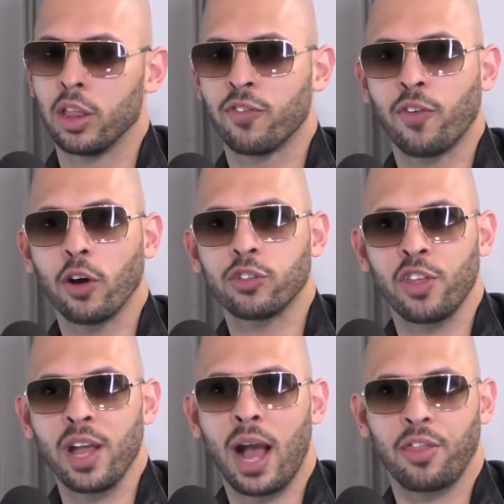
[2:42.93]
The
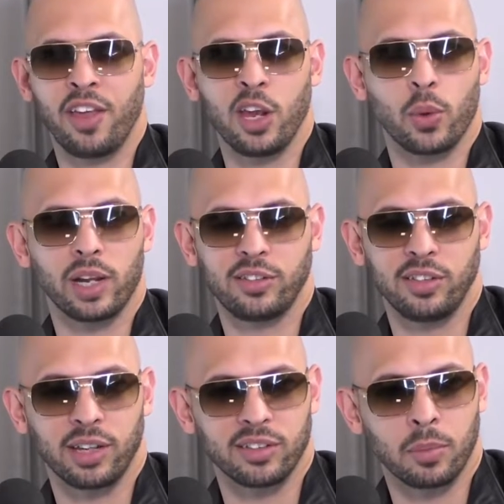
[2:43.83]
first thing I think when I
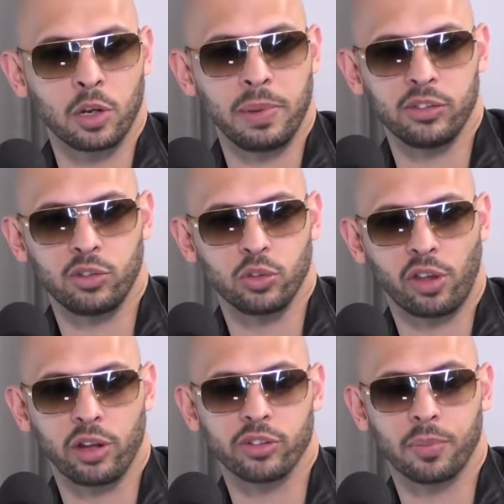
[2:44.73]
see like someone committed
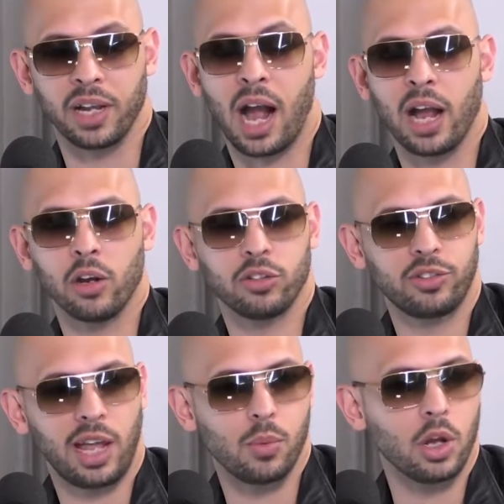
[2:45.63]
suicide or something, I
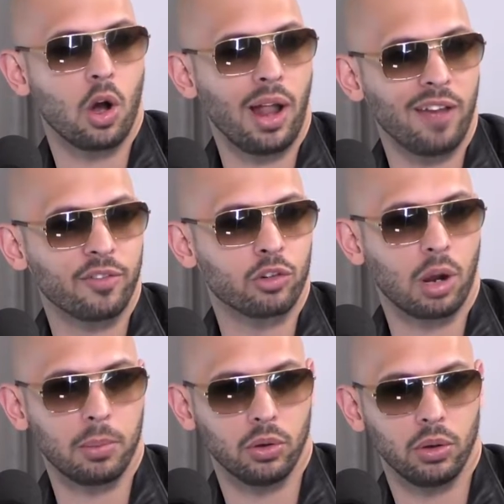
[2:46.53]
understand we all have
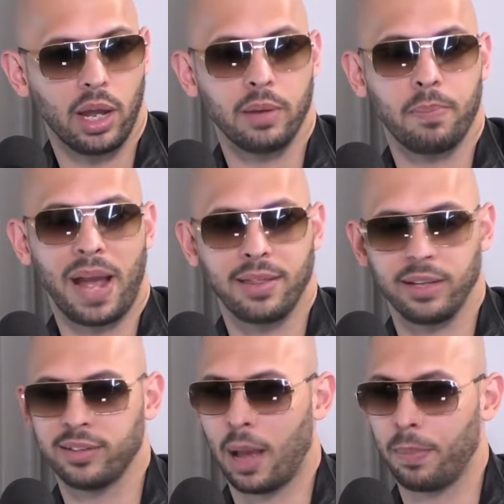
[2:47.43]
trouble and bad
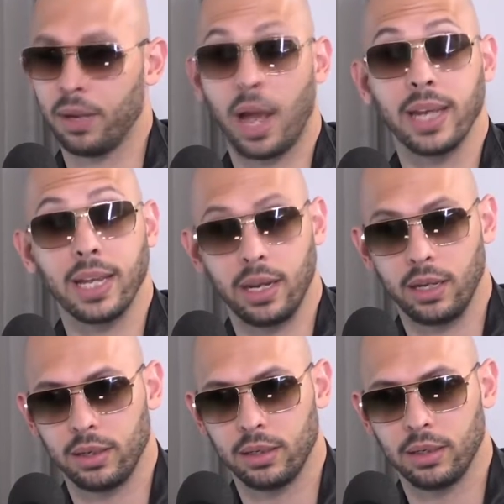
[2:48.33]
things happen. I get it.
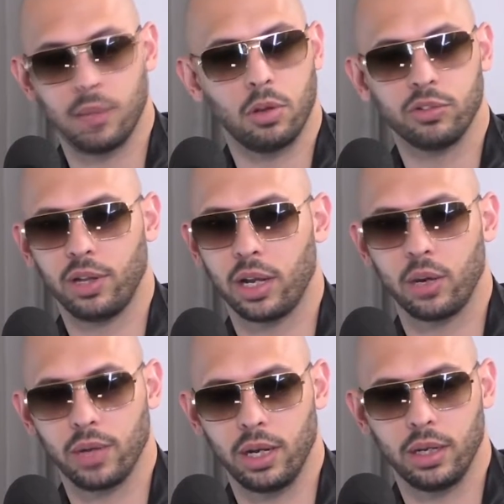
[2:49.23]
I'm not saying I
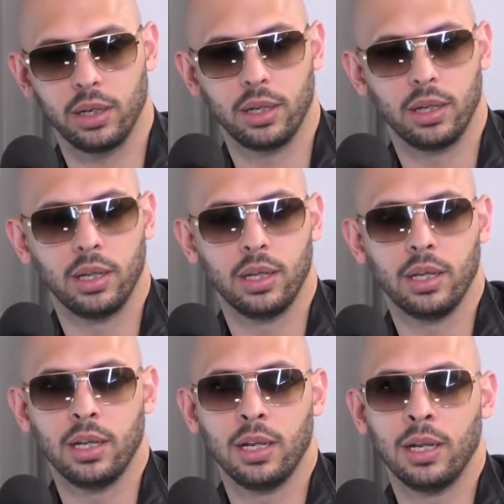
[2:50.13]
don't get it.
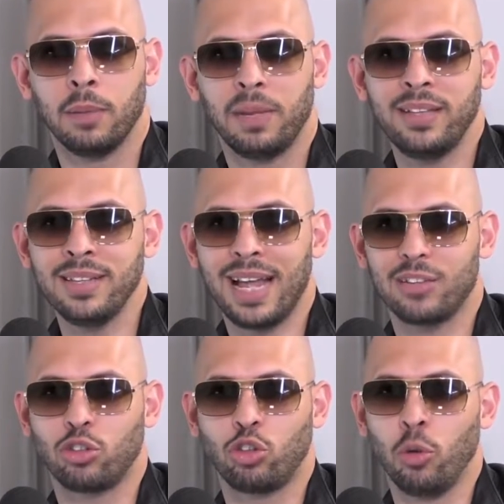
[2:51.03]
But isn't
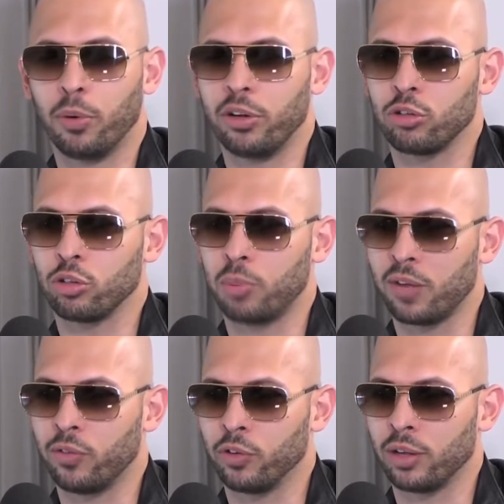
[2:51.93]
that super
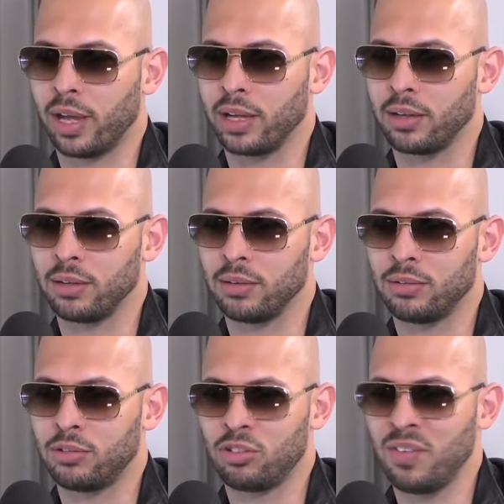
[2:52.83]
disrespectful to like,
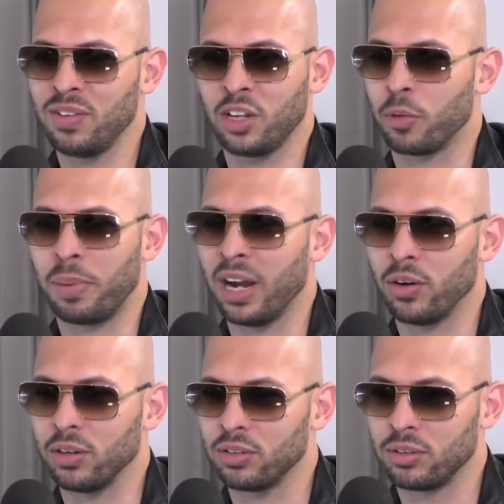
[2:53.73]
just even like your
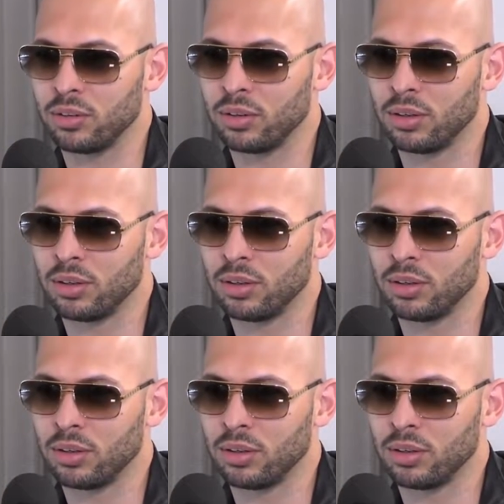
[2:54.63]
parents?